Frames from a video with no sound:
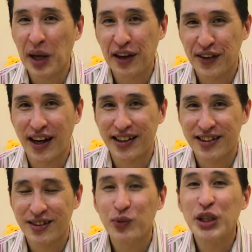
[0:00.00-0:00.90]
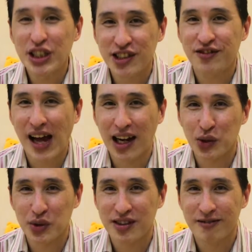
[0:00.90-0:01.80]
FI, which is
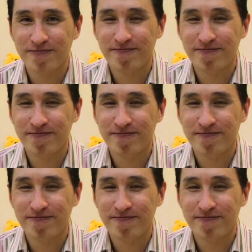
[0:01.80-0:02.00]
values?